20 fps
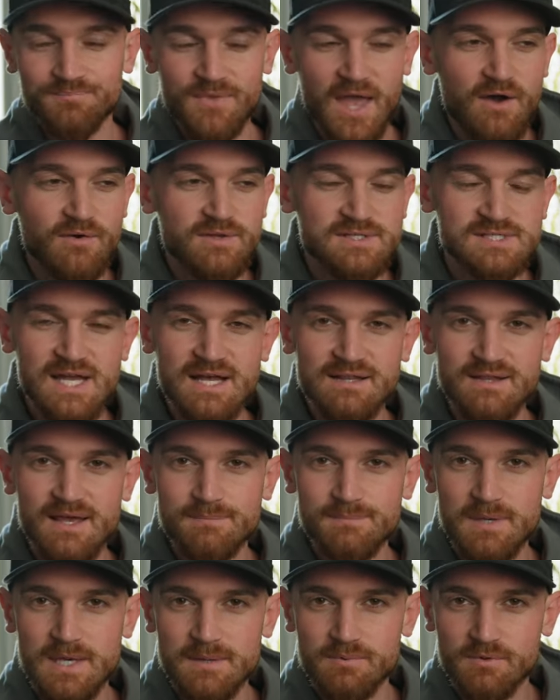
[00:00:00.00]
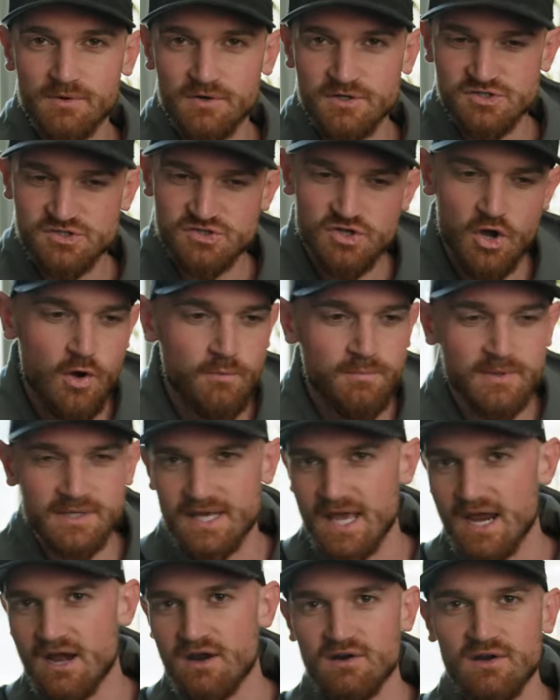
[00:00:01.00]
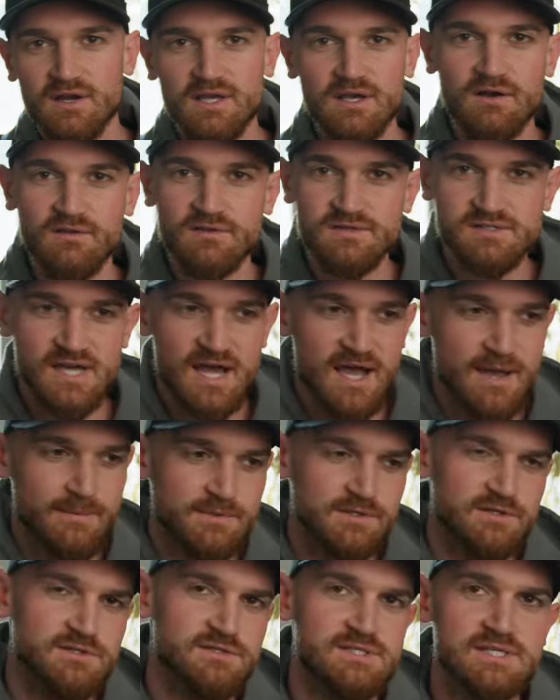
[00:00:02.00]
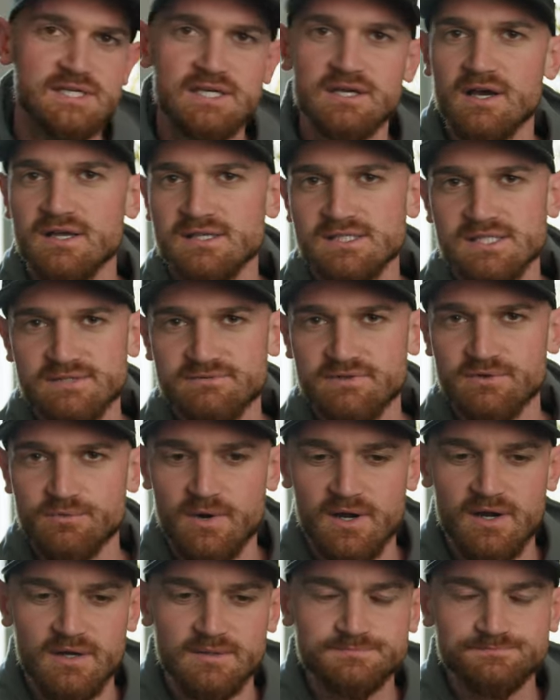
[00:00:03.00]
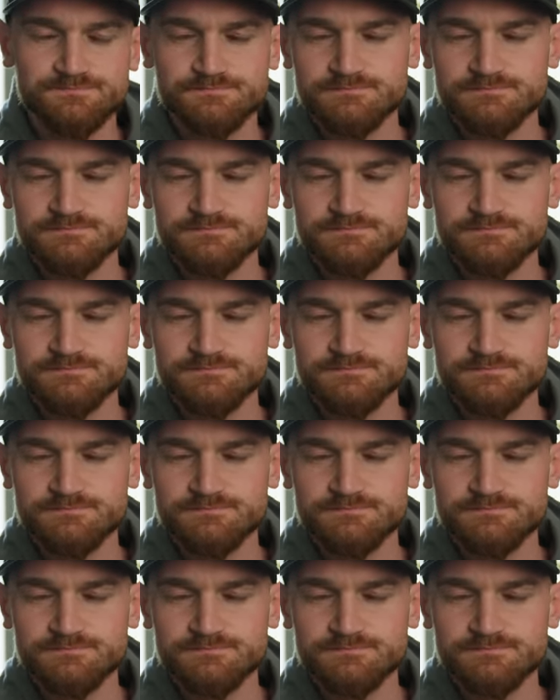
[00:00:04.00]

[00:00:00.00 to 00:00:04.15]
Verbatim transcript: Now, it's not like people are just open carrying all the time, you're going to see guns everywhere.